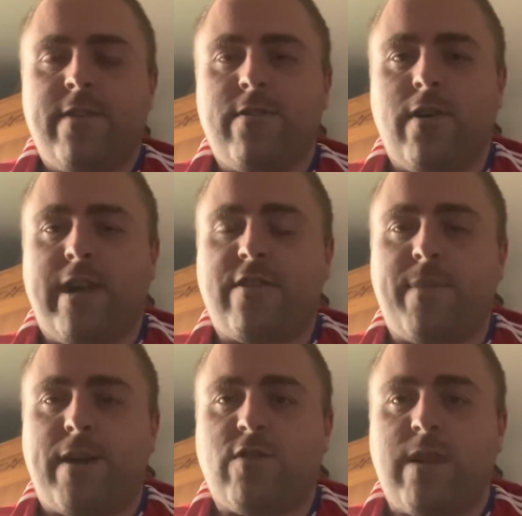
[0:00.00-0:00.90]
no less
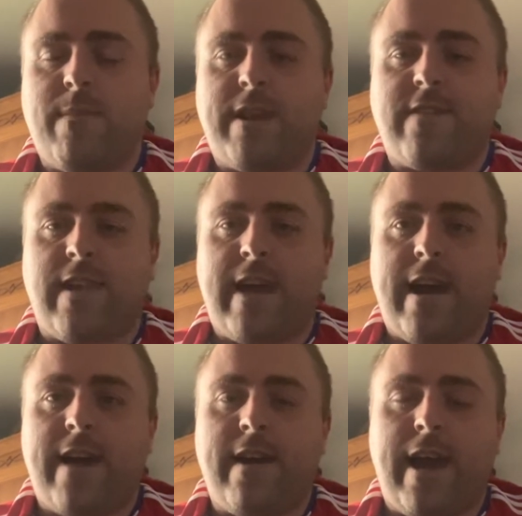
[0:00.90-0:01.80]
than about 20 minutes
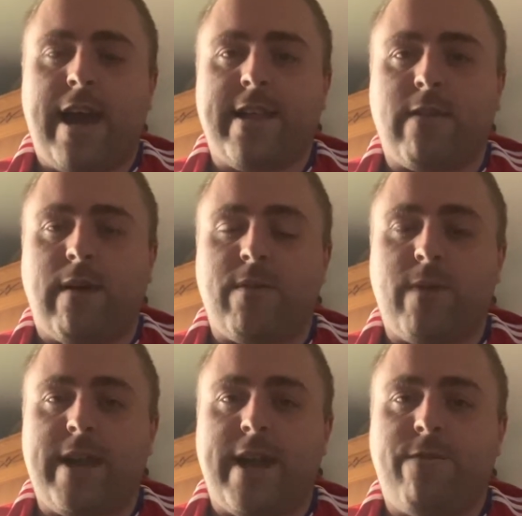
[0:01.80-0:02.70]
later, they grabbed the
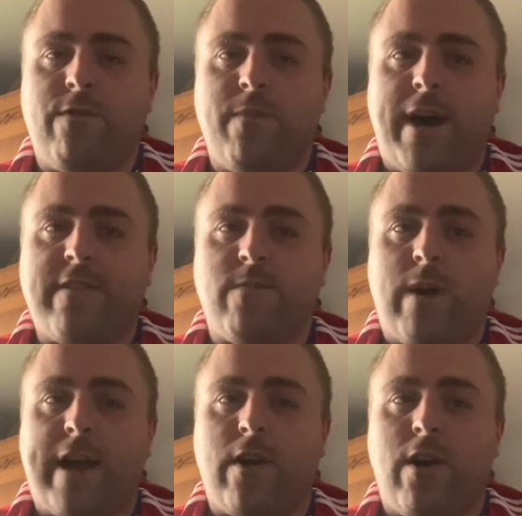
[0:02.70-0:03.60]
winner through Martin
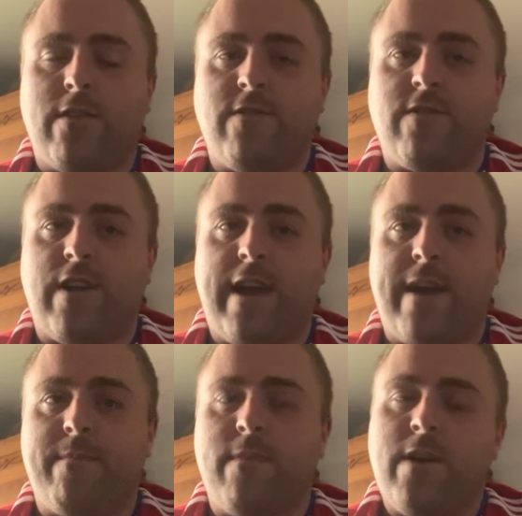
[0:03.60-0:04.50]
Waghorn's
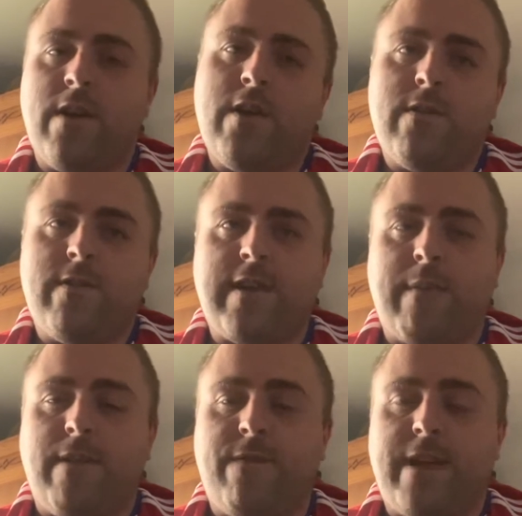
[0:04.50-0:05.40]

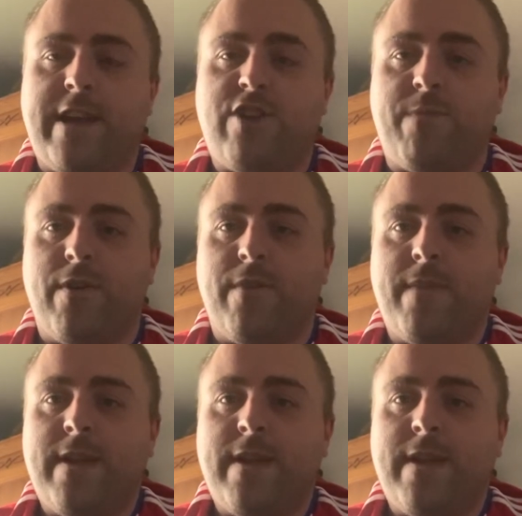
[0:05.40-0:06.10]
timely finish. But,